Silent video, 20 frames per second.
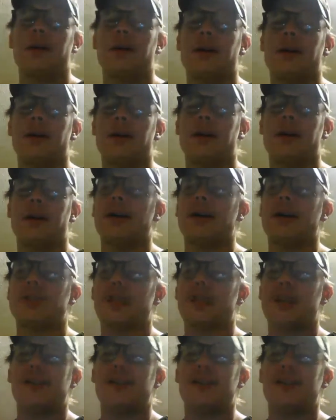And I
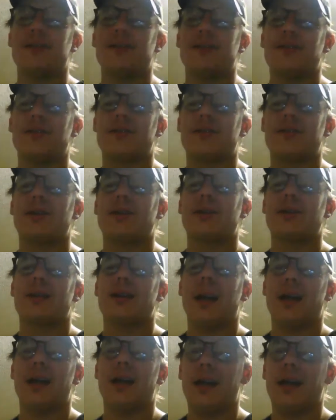challenge
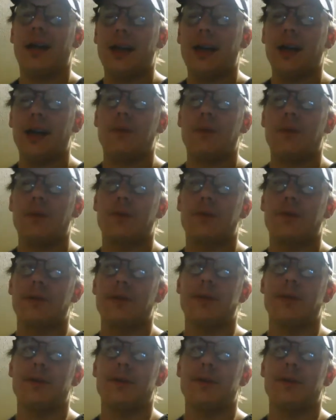anyone